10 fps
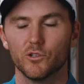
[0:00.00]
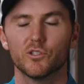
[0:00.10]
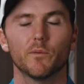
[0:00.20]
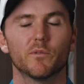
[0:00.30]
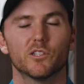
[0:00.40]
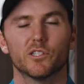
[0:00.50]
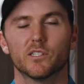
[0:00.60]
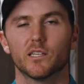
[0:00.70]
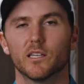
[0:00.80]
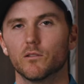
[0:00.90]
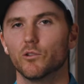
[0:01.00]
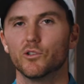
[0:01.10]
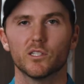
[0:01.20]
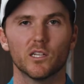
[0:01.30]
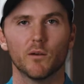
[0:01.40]
do something just to get
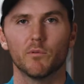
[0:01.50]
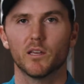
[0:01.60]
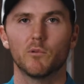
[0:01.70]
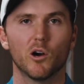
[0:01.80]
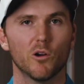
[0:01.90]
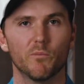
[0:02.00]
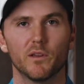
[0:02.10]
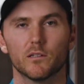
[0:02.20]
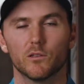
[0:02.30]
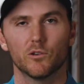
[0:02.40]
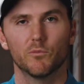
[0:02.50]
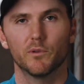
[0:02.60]
loosened up and get my heart beating a little